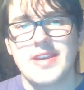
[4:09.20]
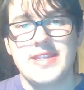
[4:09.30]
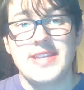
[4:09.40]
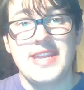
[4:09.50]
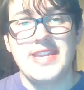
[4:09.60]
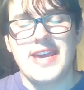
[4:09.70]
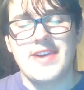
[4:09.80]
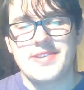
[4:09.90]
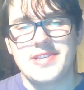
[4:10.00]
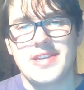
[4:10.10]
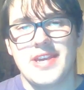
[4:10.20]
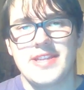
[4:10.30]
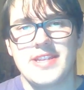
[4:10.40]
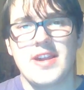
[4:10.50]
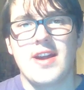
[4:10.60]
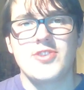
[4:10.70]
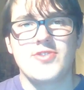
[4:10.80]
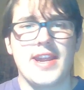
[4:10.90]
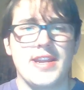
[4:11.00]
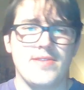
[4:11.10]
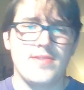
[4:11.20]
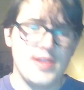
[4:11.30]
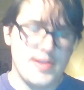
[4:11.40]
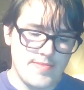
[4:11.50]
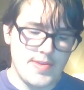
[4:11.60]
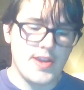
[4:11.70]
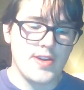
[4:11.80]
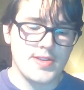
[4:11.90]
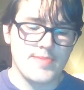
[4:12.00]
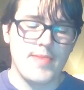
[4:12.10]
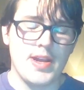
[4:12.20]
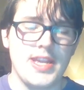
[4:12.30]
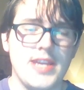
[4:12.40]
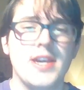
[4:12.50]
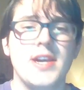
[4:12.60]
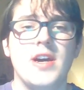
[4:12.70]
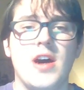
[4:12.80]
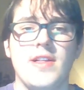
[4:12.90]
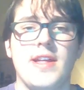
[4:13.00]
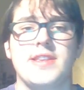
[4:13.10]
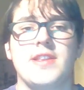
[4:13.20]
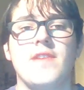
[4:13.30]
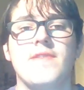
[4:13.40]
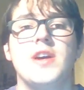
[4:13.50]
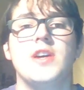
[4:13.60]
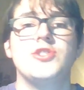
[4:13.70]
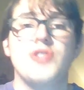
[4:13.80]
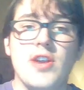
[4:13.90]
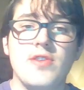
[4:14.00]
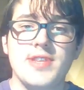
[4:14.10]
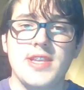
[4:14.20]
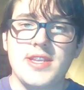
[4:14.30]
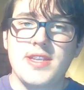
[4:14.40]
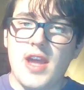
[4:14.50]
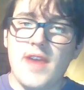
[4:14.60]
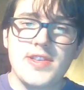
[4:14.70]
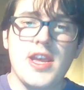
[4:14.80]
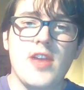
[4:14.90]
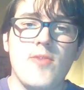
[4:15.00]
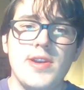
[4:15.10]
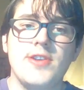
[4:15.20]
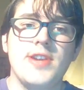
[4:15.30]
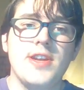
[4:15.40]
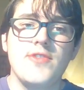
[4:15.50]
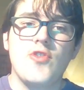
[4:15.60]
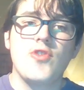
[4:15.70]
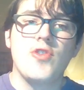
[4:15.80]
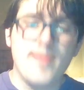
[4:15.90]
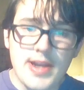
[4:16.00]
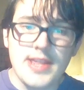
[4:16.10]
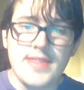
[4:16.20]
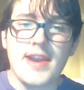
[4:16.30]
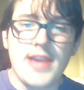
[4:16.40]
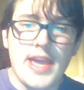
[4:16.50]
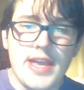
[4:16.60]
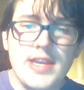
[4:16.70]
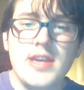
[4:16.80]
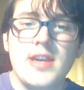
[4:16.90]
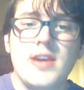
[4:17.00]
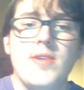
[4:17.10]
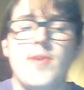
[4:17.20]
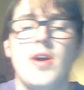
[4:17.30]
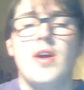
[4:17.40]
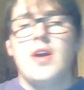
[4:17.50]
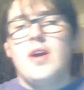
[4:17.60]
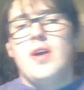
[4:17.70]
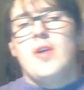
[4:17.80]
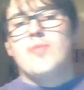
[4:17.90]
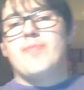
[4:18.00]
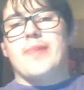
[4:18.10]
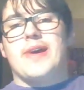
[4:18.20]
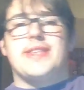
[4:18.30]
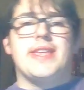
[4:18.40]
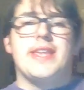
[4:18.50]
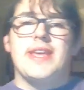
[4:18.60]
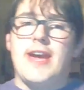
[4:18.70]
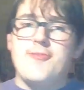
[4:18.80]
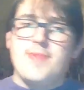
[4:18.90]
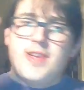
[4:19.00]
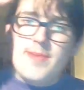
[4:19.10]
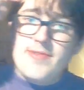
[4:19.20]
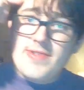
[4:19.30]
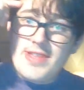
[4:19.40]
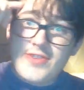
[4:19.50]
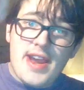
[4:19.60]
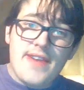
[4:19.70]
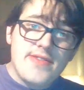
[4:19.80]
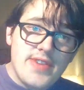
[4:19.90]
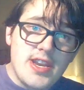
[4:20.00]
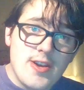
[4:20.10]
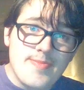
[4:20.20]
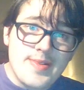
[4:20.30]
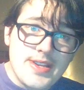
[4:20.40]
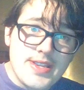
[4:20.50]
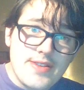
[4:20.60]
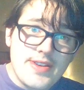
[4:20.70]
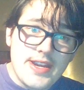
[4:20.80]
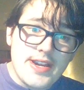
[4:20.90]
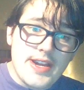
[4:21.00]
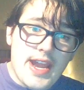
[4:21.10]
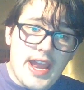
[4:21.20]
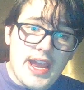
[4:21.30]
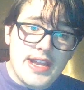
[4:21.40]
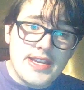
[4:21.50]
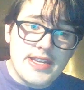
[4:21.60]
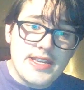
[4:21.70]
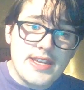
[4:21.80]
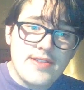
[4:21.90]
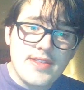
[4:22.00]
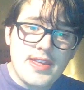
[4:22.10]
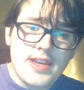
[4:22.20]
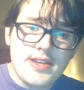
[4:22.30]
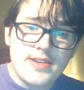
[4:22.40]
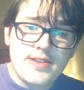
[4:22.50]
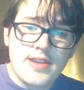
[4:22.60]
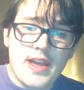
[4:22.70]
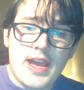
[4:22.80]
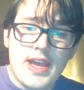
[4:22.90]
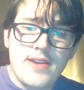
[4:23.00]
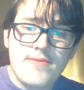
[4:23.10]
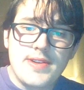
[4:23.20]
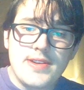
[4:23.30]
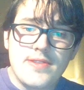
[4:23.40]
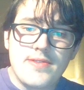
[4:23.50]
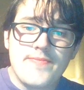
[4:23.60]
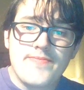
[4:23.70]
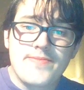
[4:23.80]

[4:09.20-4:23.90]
the details on his contract, years, money, all that stuff. Sherels is obviously on a one-year deal. Don't know the money there yet. But I will be coming with a draft video pretty soon here. And until then, I will